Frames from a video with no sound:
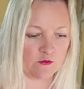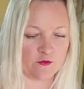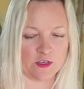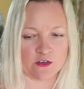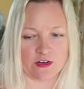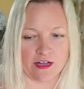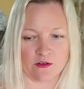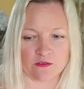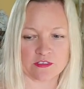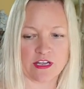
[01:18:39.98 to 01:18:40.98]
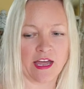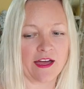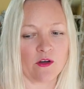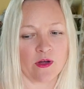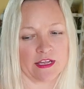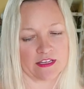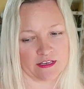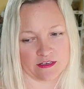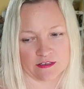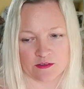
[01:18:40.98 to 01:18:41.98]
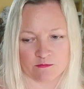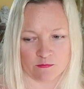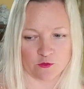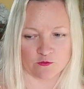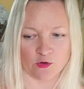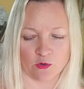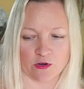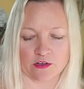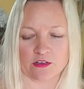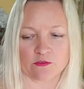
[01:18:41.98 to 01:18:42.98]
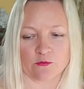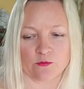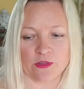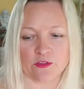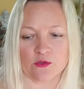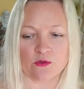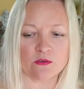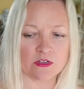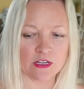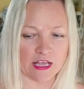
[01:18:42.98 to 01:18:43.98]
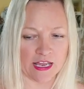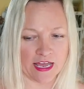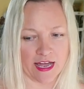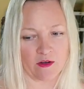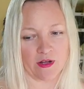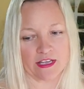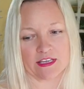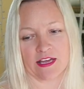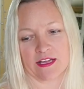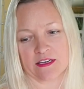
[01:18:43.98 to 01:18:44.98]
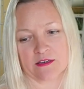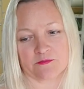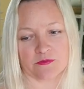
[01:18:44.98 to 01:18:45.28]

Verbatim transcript: figure out how I can move forward with you and how I can